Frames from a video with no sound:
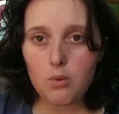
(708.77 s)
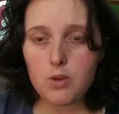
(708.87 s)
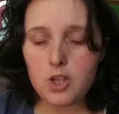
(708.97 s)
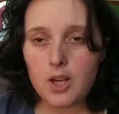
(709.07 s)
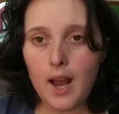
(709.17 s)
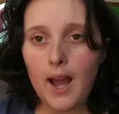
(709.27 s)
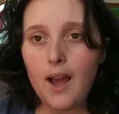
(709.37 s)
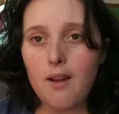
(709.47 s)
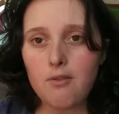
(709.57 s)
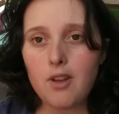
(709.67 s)
We should
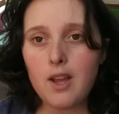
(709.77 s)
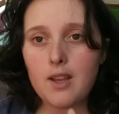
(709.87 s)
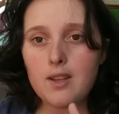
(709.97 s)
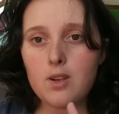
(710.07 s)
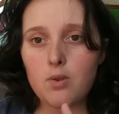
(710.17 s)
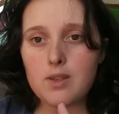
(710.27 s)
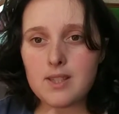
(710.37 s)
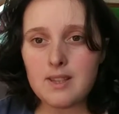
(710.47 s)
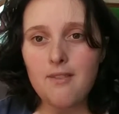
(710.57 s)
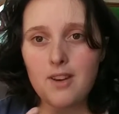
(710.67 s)
have,
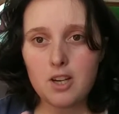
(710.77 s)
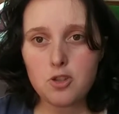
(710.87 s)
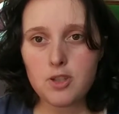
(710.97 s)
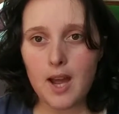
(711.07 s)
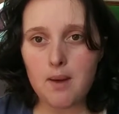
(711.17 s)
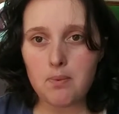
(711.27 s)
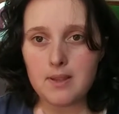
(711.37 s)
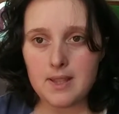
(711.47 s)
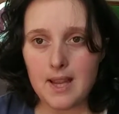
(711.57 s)
7-inch tablets,